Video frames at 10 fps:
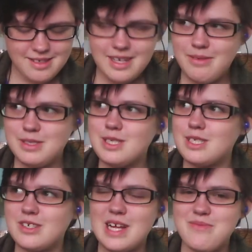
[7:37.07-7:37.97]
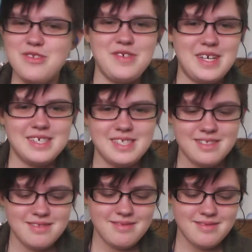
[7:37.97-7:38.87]
It was just a great movie.
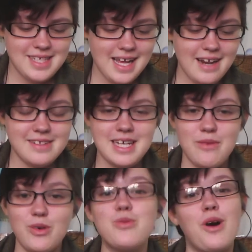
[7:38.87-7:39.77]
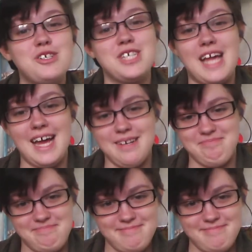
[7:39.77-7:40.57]
10 out of 10 would watch again.